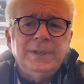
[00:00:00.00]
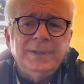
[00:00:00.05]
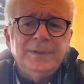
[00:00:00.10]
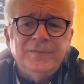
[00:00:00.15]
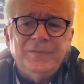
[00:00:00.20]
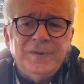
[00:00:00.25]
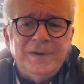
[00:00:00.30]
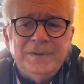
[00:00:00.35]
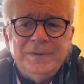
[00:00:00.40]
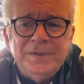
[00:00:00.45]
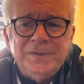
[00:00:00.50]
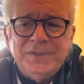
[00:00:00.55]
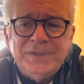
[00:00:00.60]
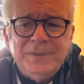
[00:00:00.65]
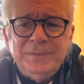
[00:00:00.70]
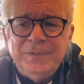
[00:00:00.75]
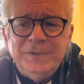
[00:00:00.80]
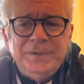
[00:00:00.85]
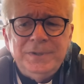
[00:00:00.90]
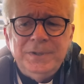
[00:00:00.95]
Pharaoh
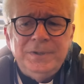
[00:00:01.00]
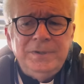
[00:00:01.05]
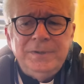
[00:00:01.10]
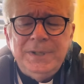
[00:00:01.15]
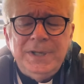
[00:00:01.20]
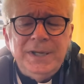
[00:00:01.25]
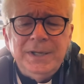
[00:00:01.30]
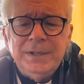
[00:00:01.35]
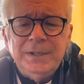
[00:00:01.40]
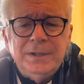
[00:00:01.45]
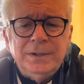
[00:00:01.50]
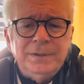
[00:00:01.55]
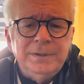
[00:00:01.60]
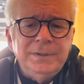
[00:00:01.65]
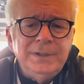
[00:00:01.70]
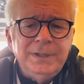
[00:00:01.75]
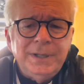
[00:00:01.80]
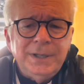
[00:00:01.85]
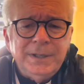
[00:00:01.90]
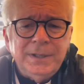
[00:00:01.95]
said, well, no, you can't go.
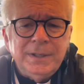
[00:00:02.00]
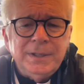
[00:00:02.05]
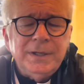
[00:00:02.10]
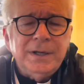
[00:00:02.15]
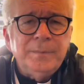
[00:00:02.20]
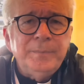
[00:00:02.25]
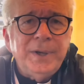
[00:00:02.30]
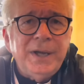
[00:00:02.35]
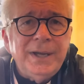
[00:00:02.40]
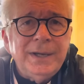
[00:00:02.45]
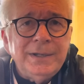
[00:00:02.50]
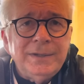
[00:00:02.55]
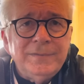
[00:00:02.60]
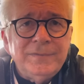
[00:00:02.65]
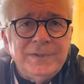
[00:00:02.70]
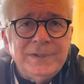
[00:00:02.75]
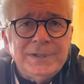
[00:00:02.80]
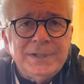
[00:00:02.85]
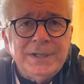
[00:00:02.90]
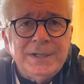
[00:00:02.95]
You're not going to come back if
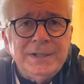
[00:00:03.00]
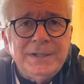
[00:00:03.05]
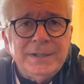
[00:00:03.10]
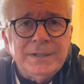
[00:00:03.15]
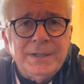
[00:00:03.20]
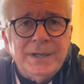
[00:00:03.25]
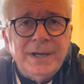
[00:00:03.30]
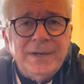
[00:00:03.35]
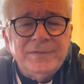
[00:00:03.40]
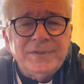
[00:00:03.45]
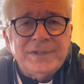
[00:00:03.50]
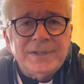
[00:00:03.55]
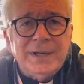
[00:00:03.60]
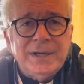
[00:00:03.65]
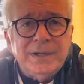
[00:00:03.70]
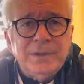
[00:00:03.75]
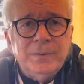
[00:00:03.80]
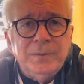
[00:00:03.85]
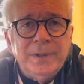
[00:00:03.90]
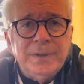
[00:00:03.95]
you take your
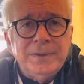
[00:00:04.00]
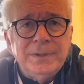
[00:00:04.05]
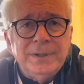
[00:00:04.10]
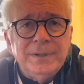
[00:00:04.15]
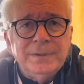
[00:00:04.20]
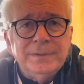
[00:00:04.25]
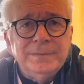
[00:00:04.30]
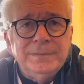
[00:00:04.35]
livestock with you.